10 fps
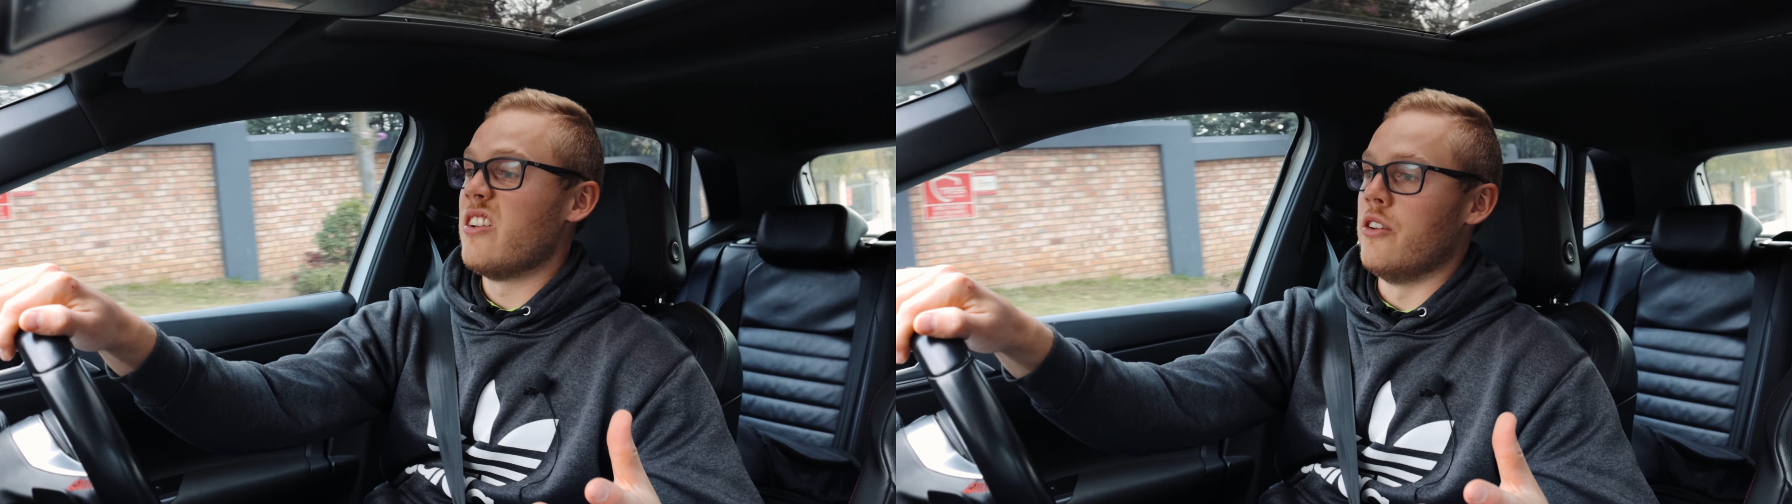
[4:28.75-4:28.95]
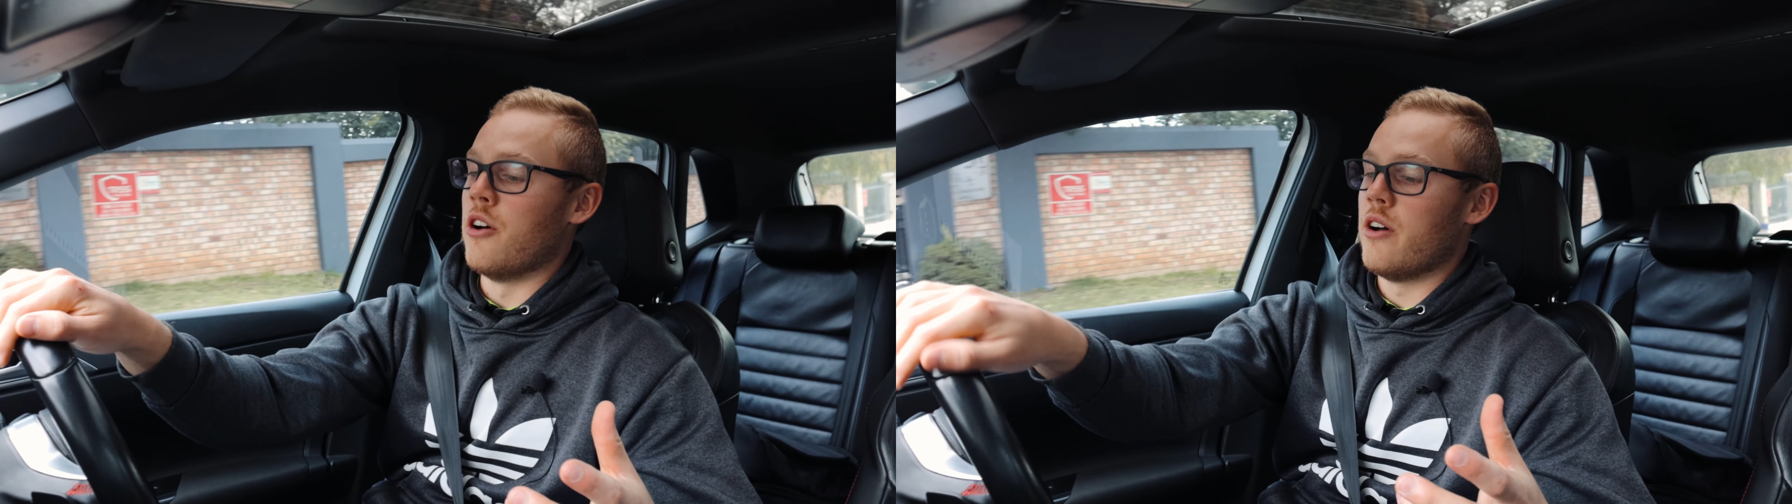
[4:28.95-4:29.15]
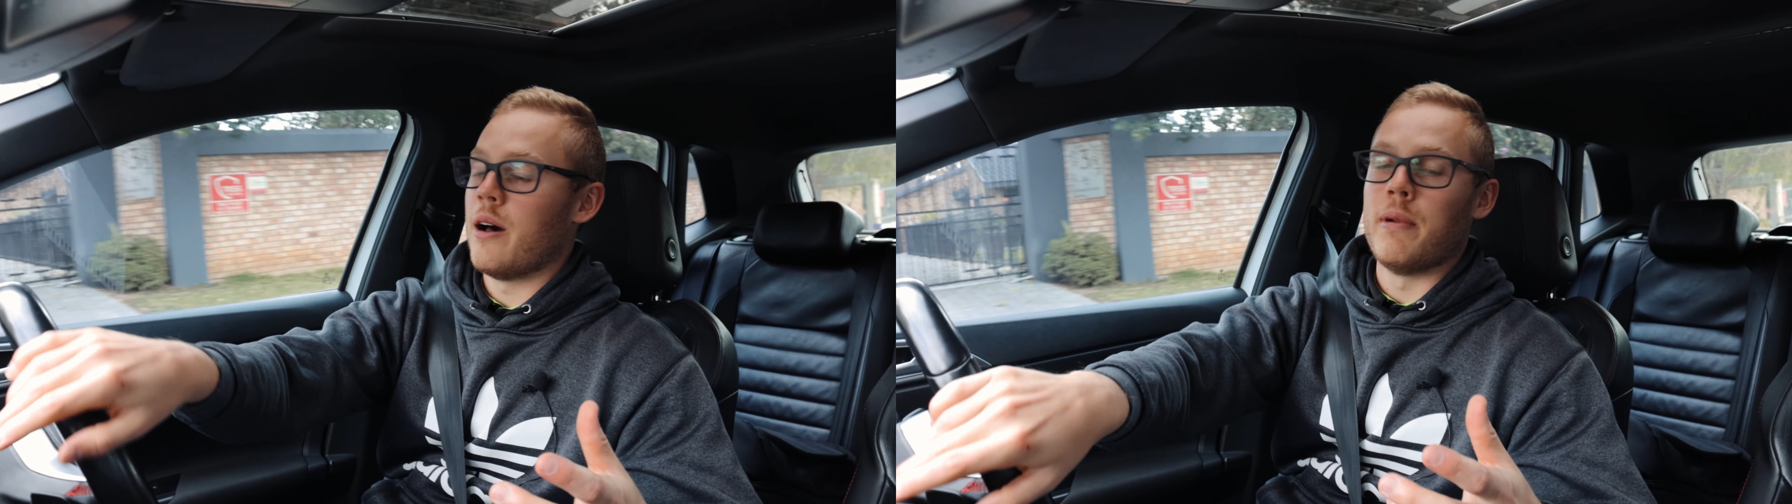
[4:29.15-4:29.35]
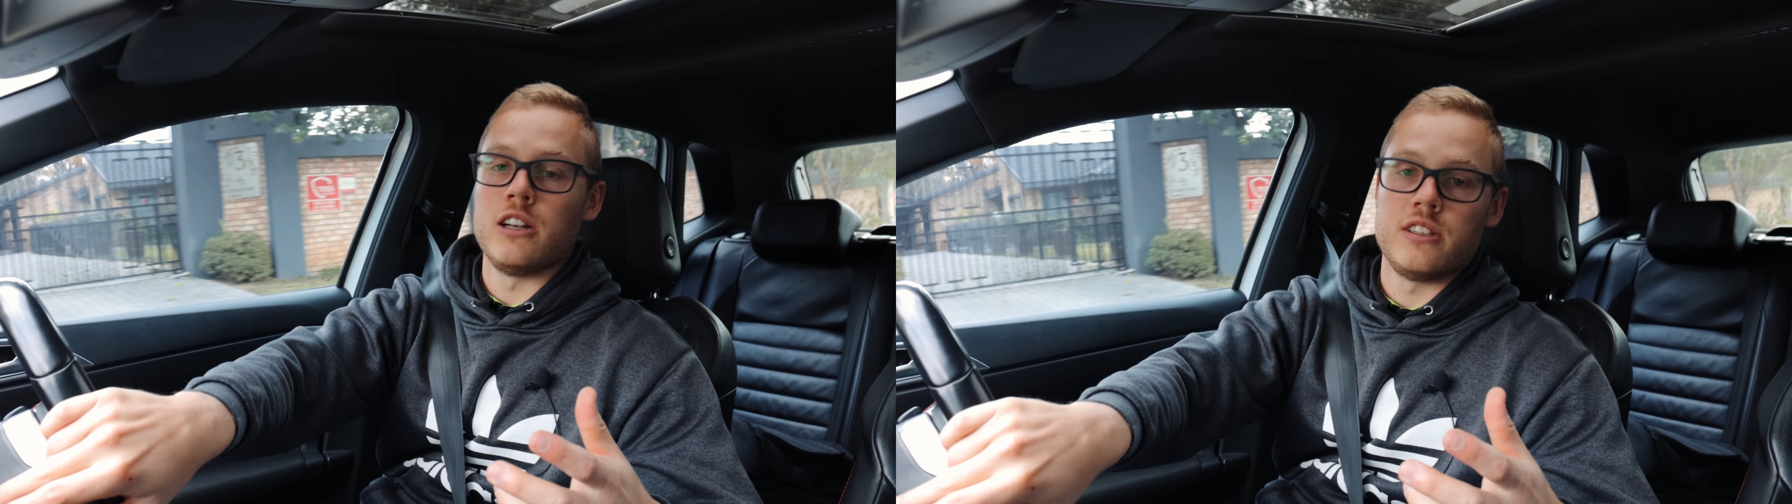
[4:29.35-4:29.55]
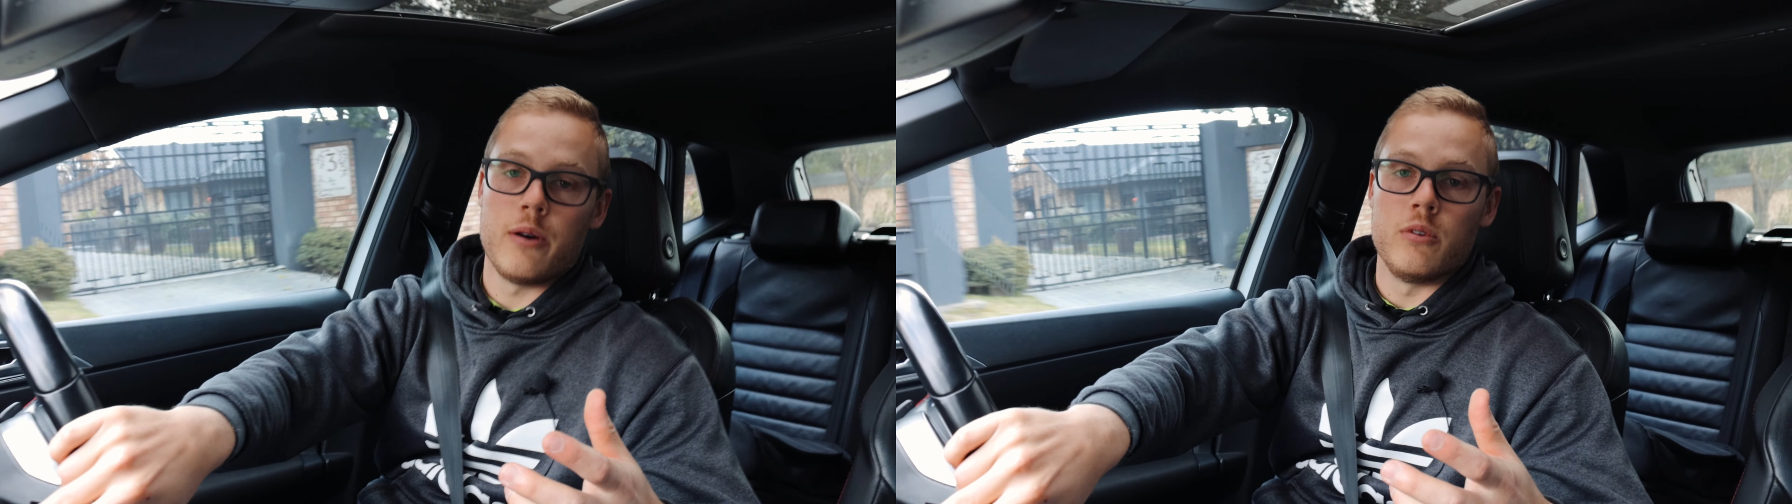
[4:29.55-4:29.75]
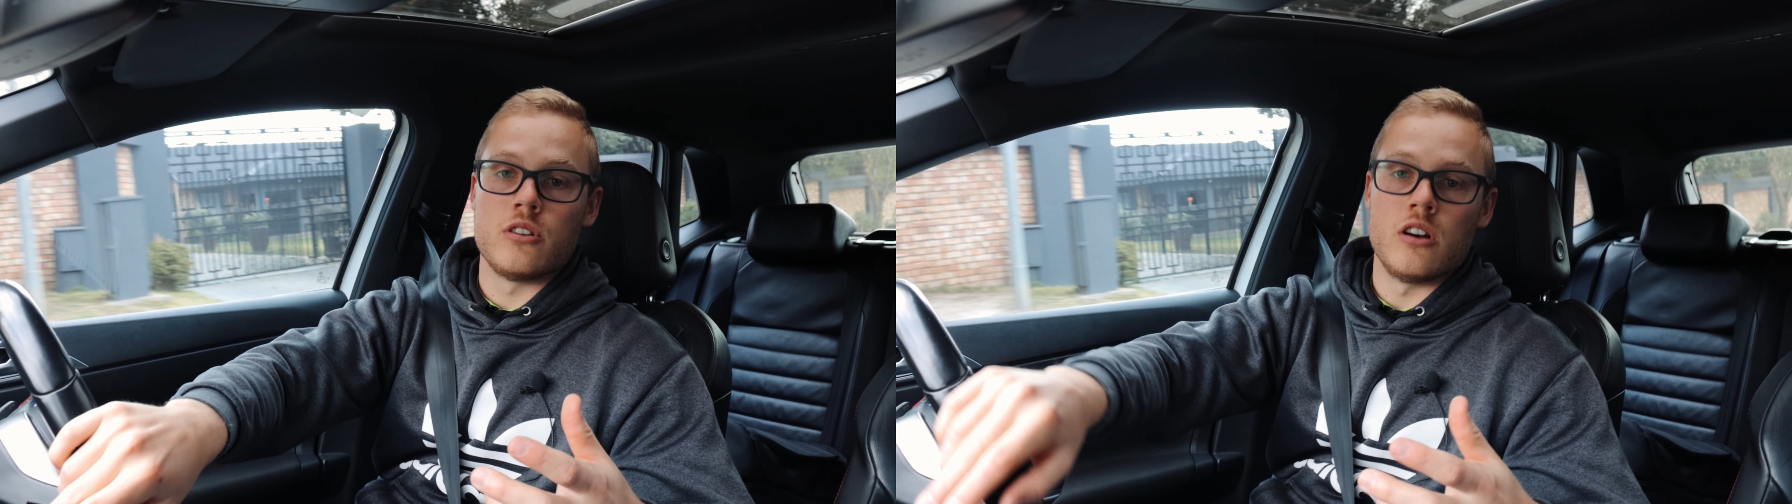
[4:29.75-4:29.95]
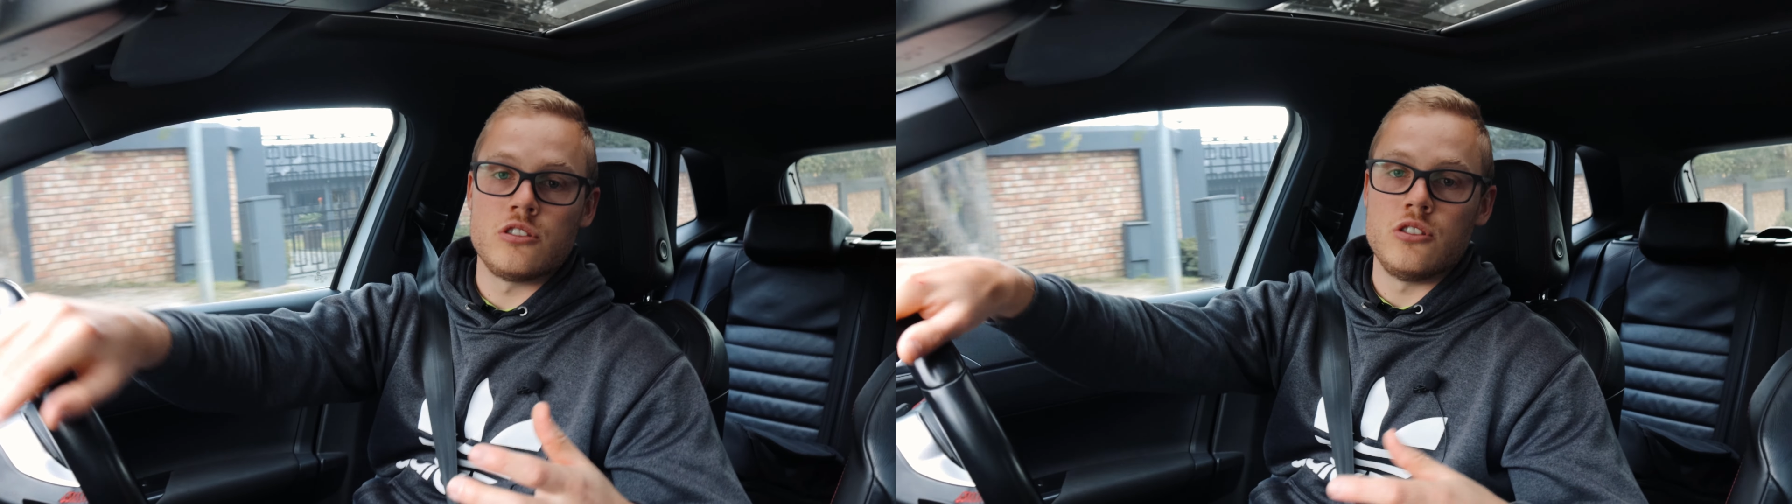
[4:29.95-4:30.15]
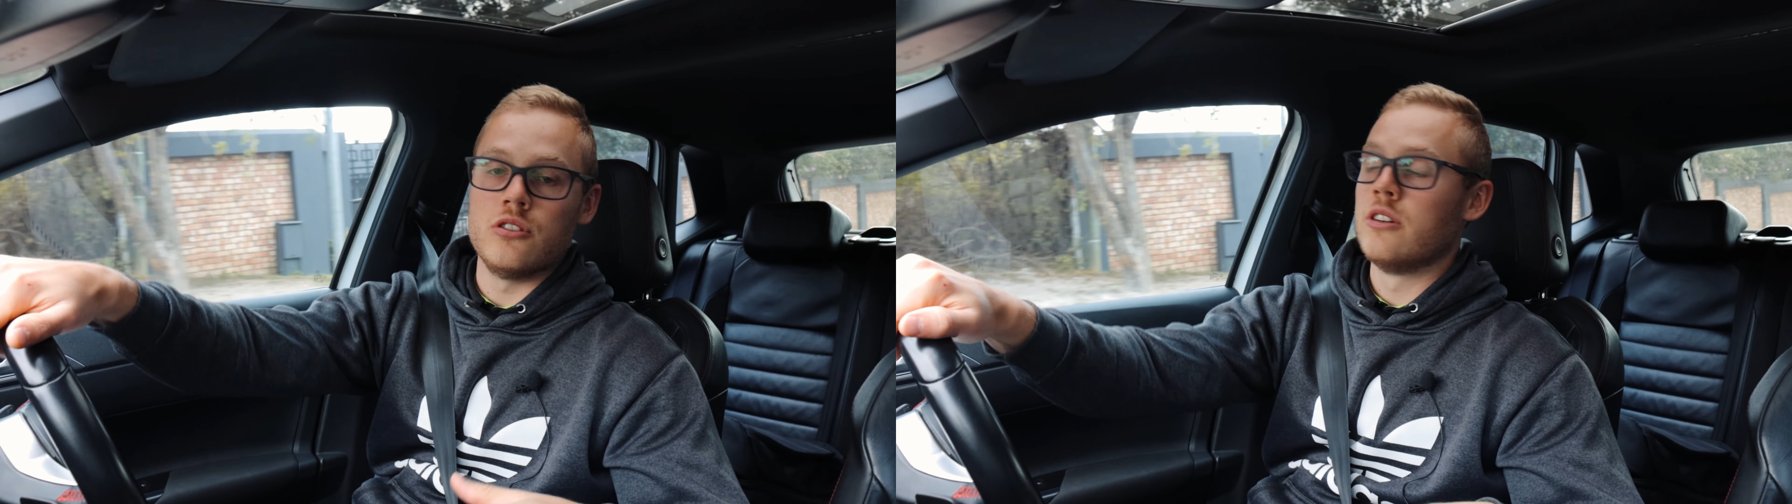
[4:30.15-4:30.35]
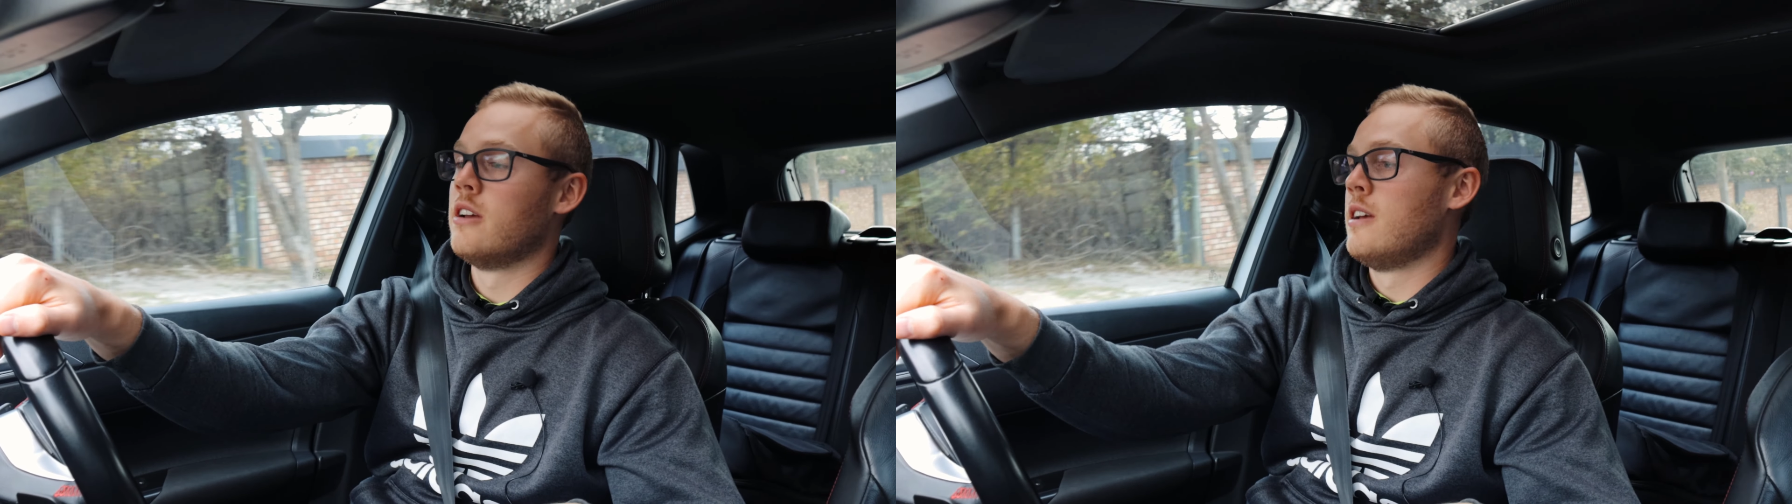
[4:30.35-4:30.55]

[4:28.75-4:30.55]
know how much that would cost you.